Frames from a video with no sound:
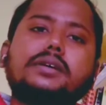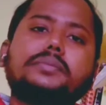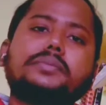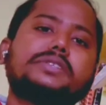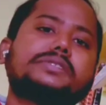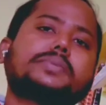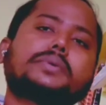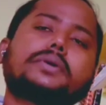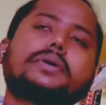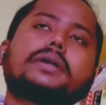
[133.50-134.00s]
of
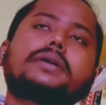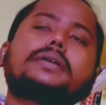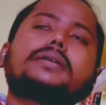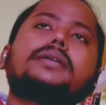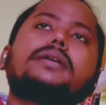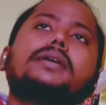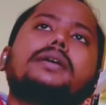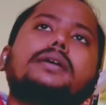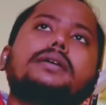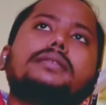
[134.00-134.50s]
this product.
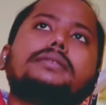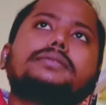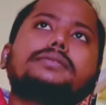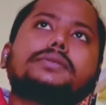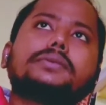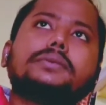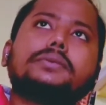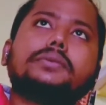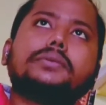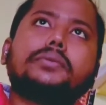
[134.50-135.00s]

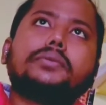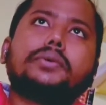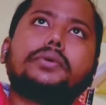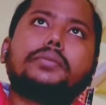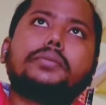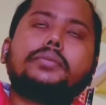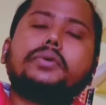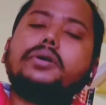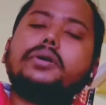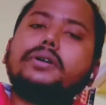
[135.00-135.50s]

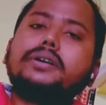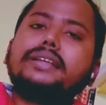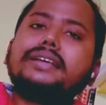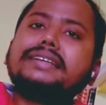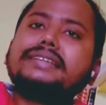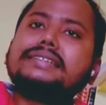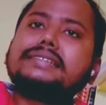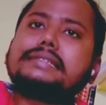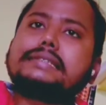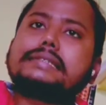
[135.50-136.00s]
So voltage